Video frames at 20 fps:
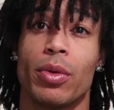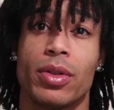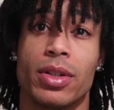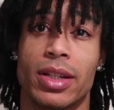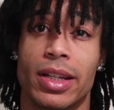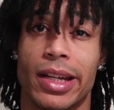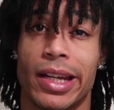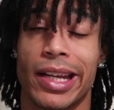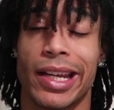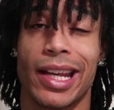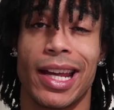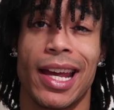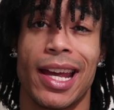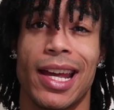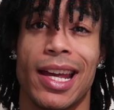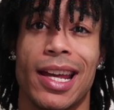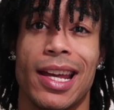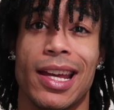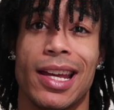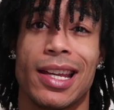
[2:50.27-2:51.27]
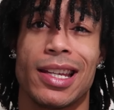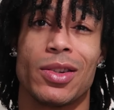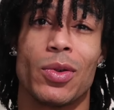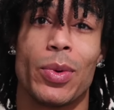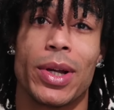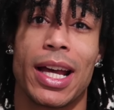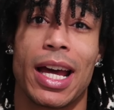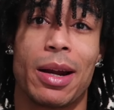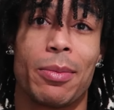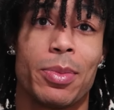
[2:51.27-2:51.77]
routine is
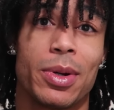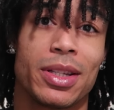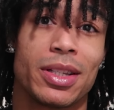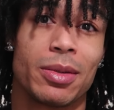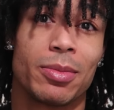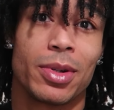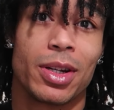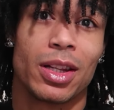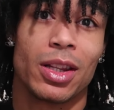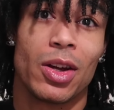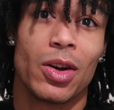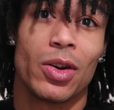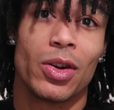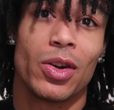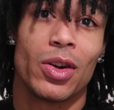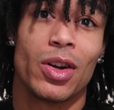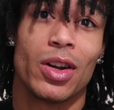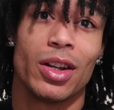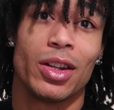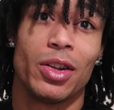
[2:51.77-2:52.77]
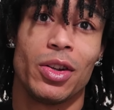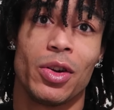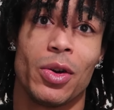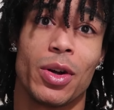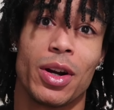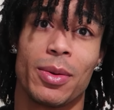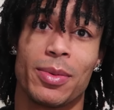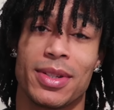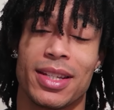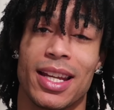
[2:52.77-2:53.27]
we gotta put some cologne on, you know
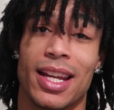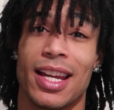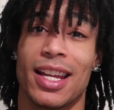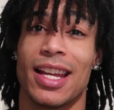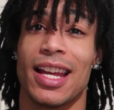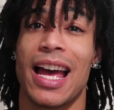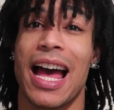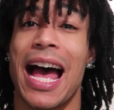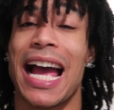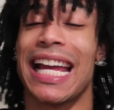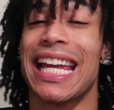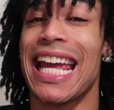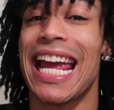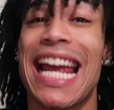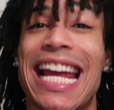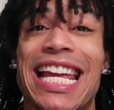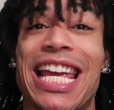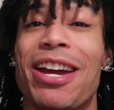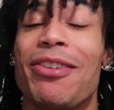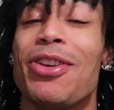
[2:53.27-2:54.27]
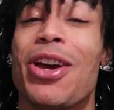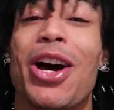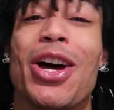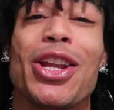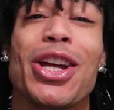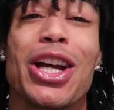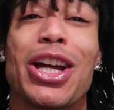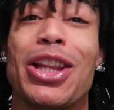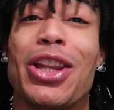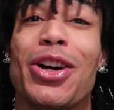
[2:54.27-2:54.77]
what I'm saying? I can't give
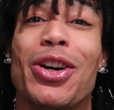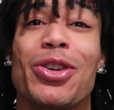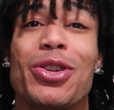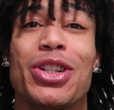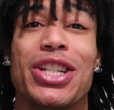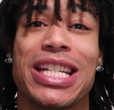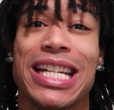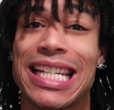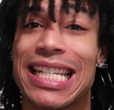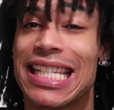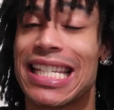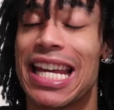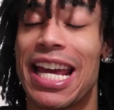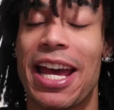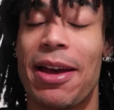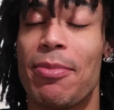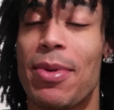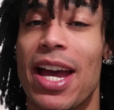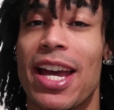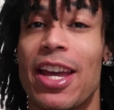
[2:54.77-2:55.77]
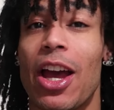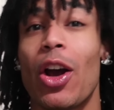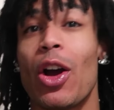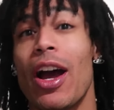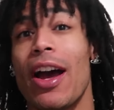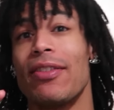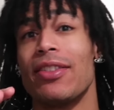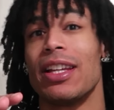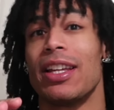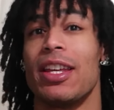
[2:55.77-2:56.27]
y'all the cologne just yet, man. Y'all
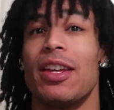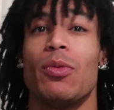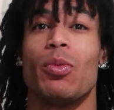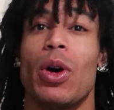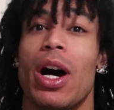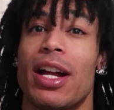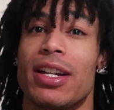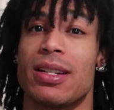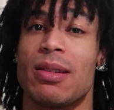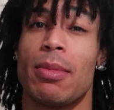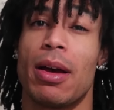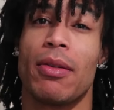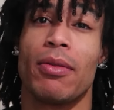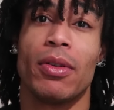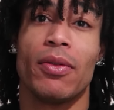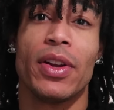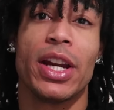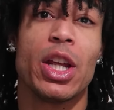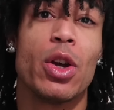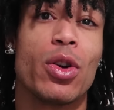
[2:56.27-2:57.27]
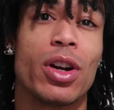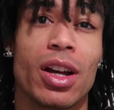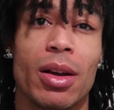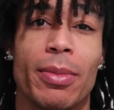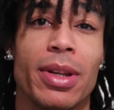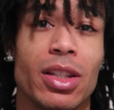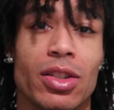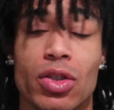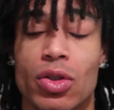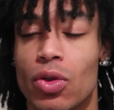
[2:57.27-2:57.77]
gonna have to keep watching. I'm gonna have a video
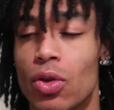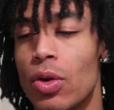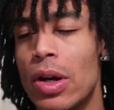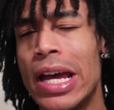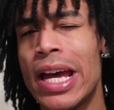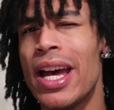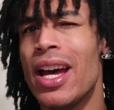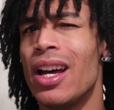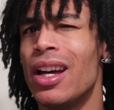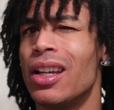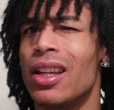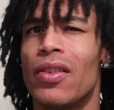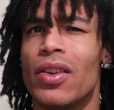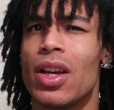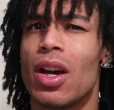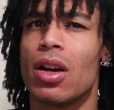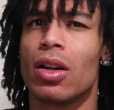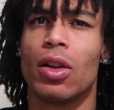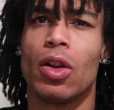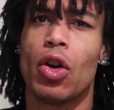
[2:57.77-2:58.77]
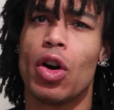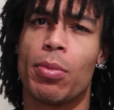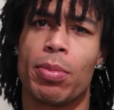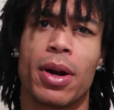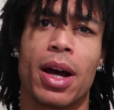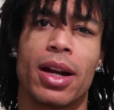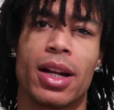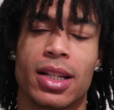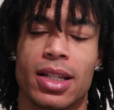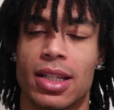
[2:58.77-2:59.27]
coming soon giving y'all glow up
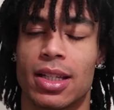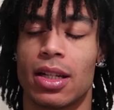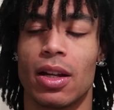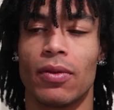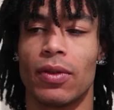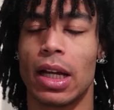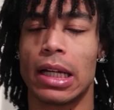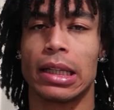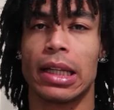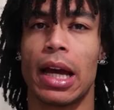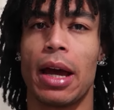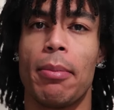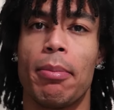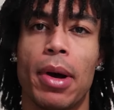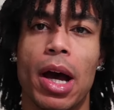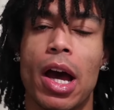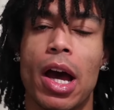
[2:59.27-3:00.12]
products and stuff like that,